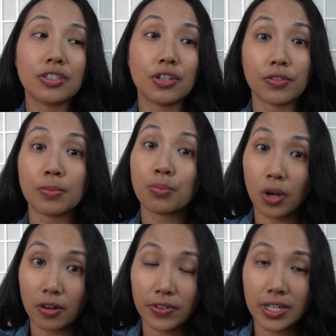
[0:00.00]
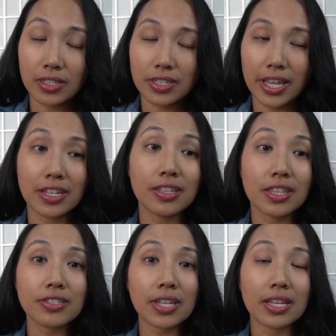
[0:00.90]
different prophets, and in
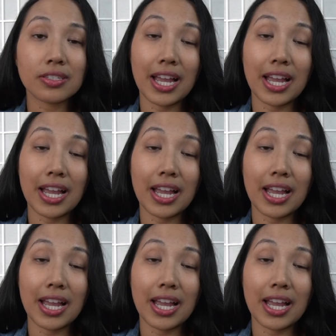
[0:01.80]
this case,